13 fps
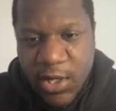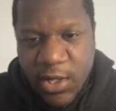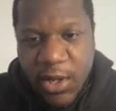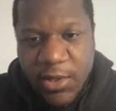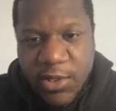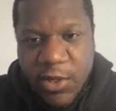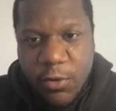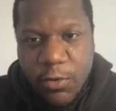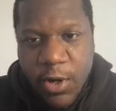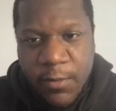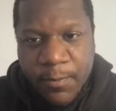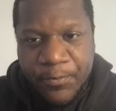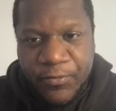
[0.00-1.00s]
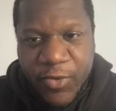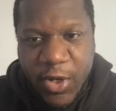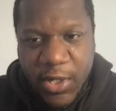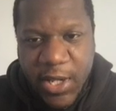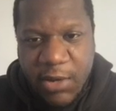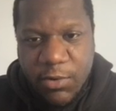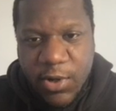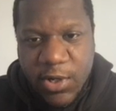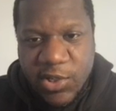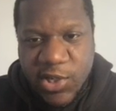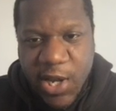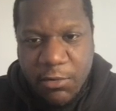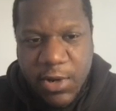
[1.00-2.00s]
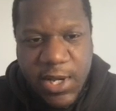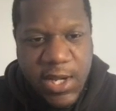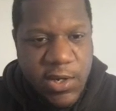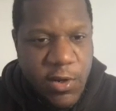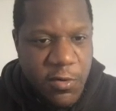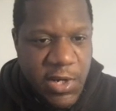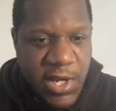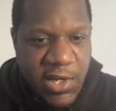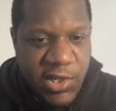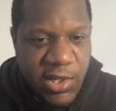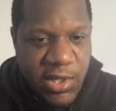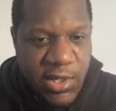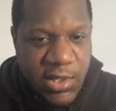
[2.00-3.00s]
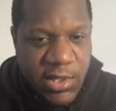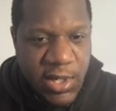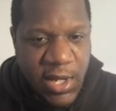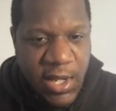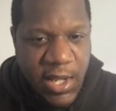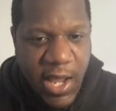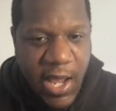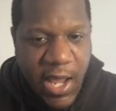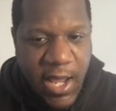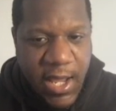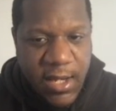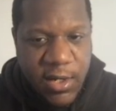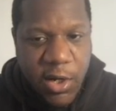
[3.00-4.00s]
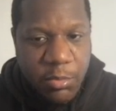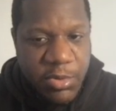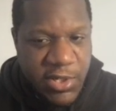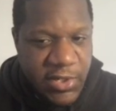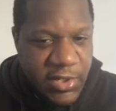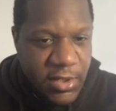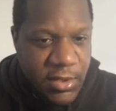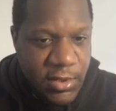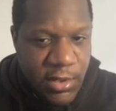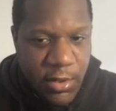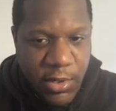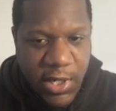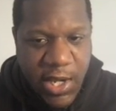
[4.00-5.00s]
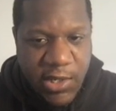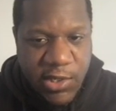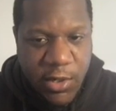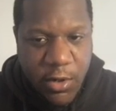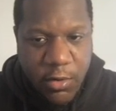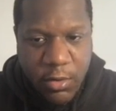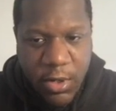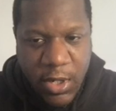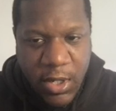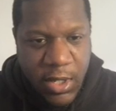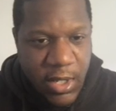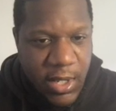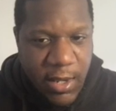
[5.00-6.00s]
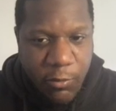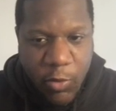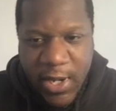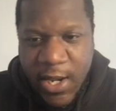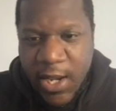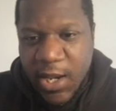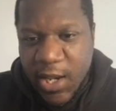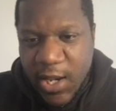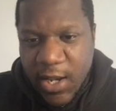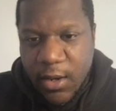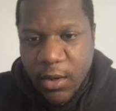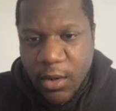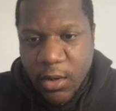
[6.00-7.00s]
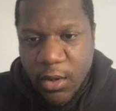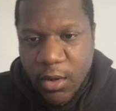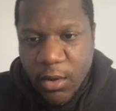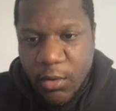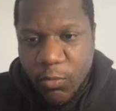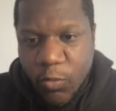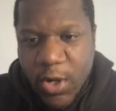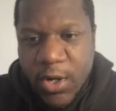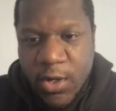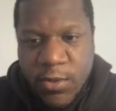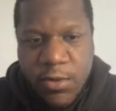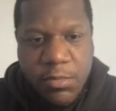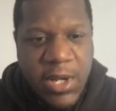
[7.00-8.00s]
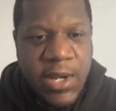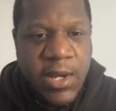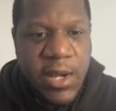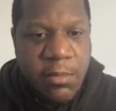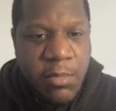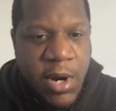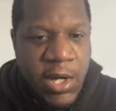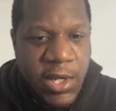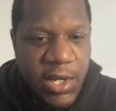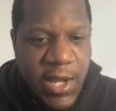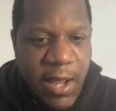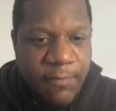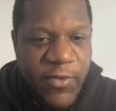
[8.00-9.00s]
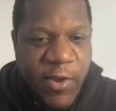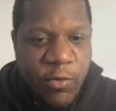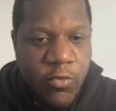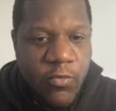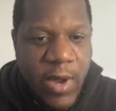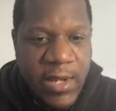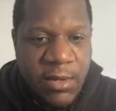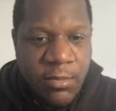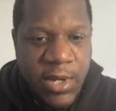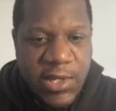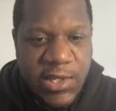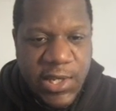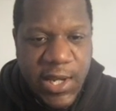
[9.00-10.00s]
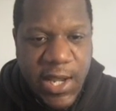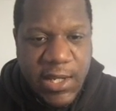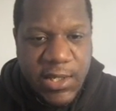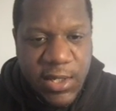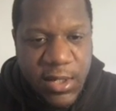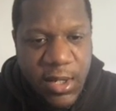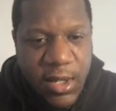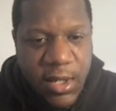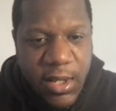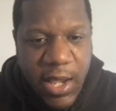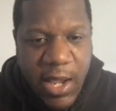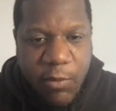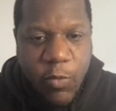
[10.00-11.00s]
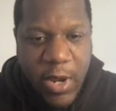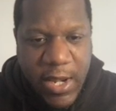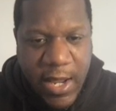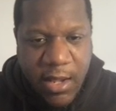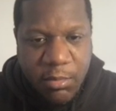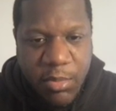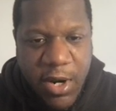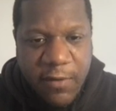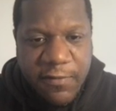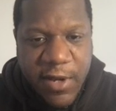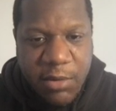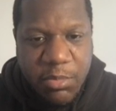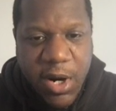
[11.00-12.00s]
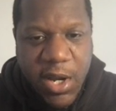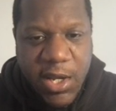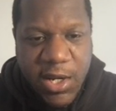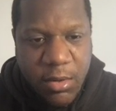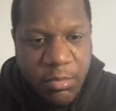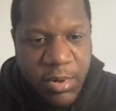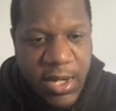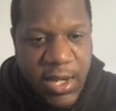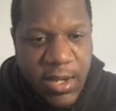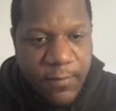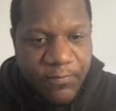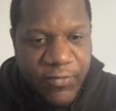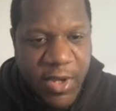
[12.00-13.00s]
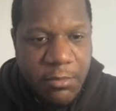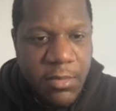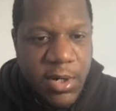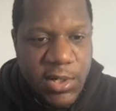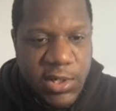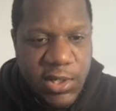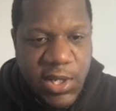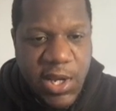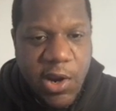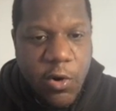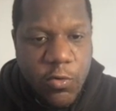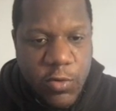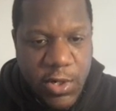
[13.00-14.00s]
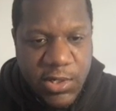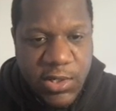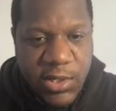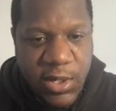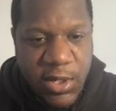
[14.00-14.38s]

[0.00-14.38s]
and so on. Okay, we've got the charity donations and competitions. Okay, so eh, when they hit 100 million in market cap, they will randomly select a winner by a third party company amongst the holders